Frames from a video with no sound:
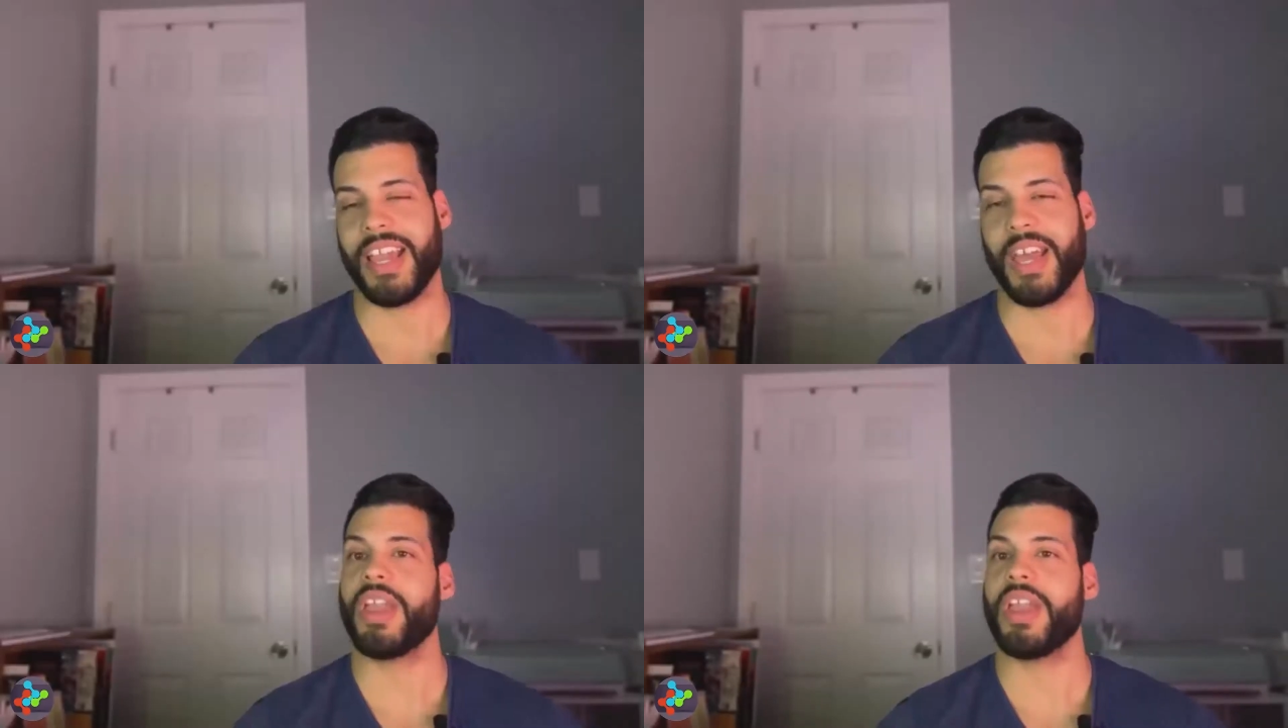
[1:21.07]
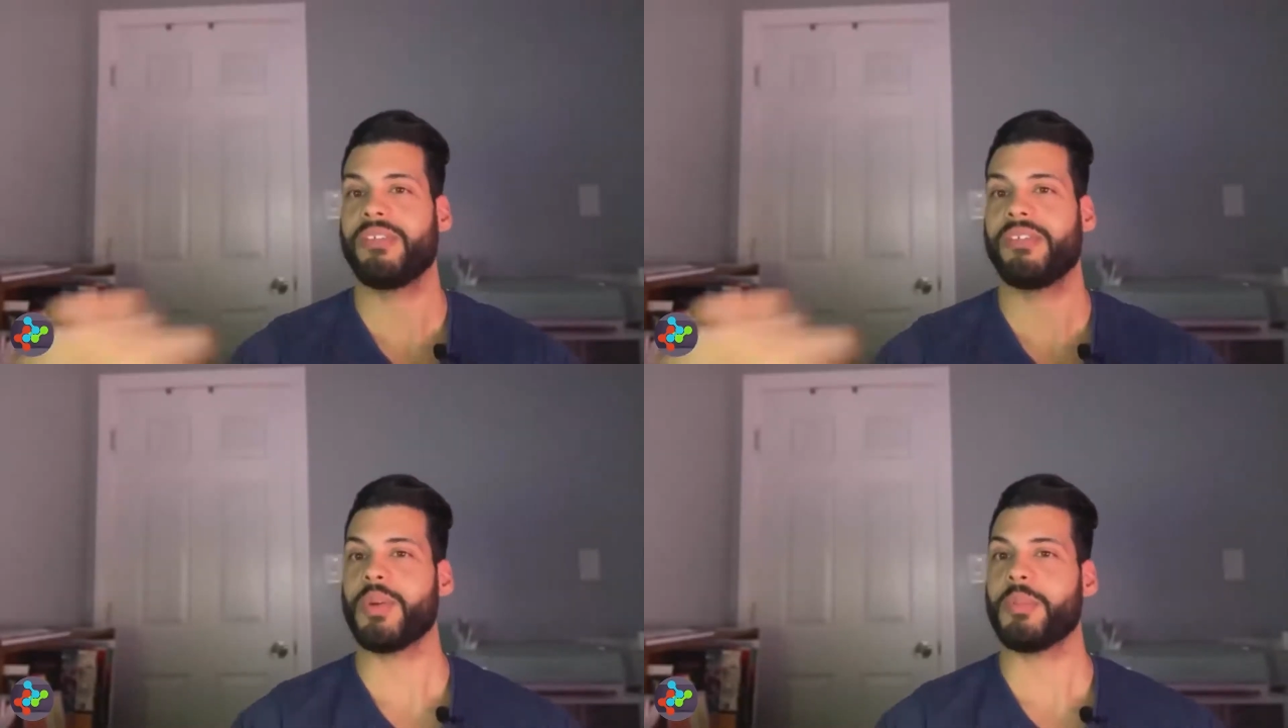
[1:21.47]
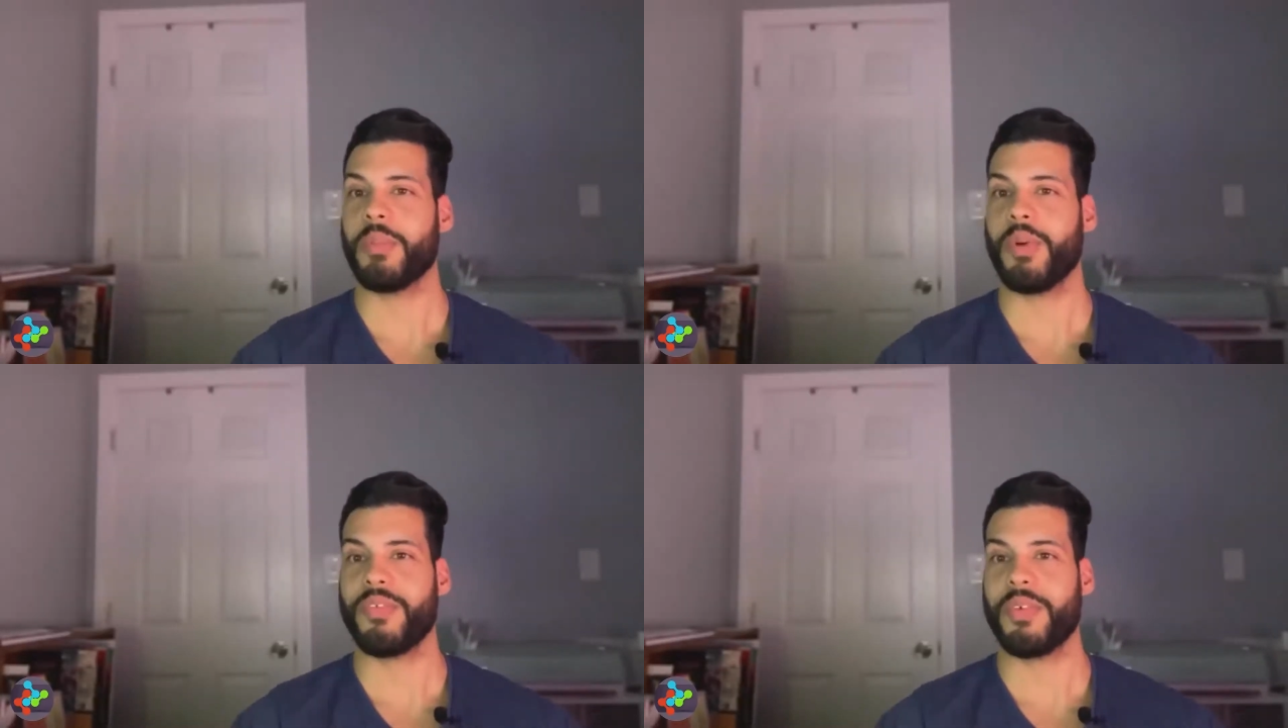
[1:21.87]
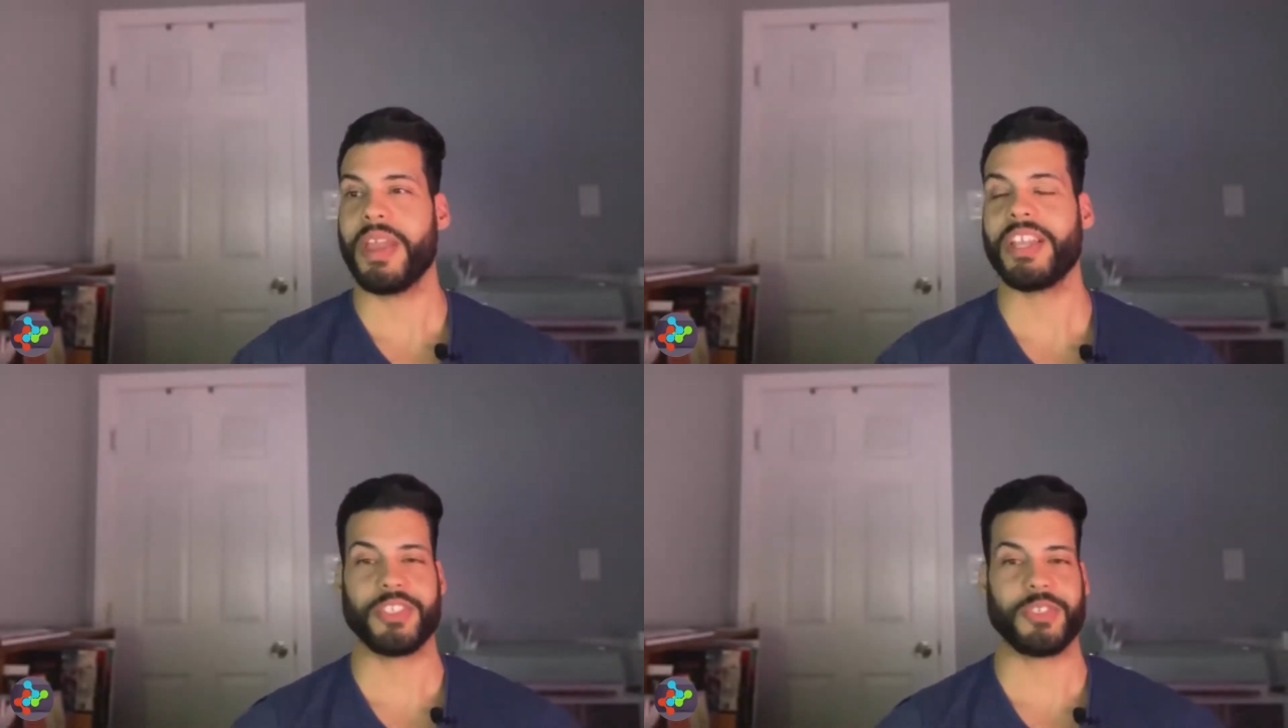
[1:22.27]
And we have a little bit more
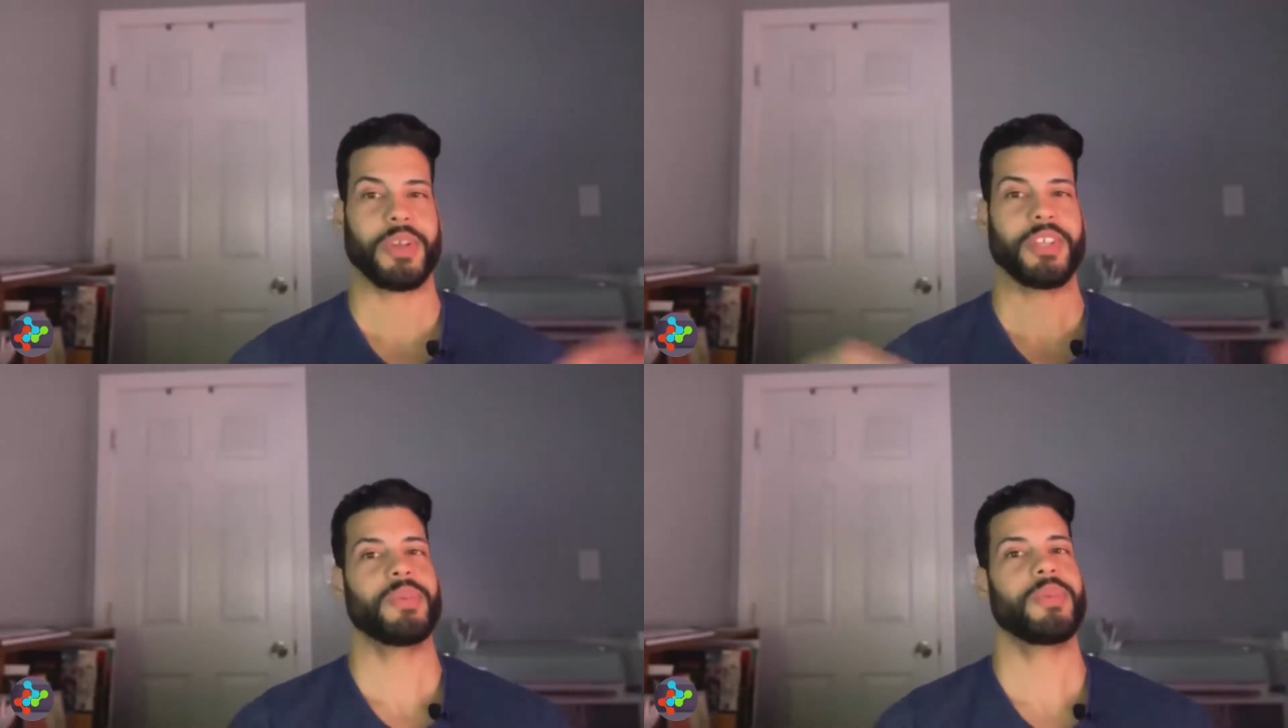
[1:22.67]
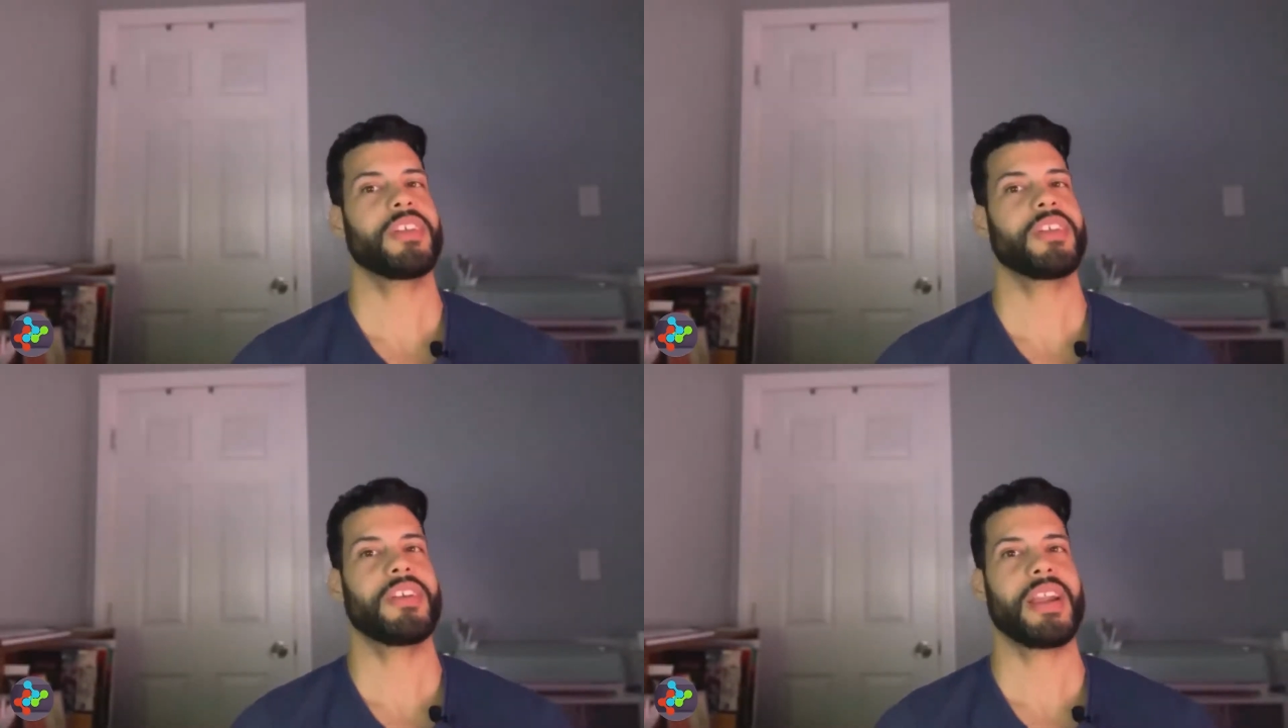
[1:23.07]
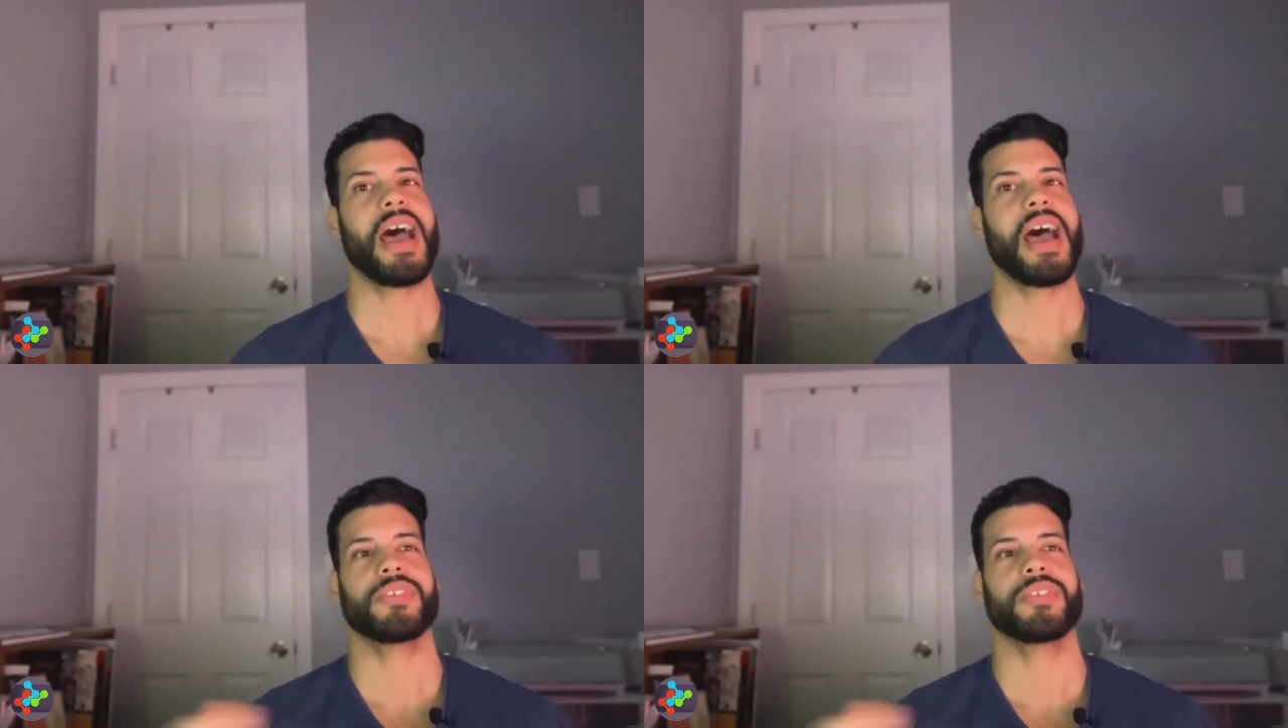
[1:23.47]
information, especially with the internet now.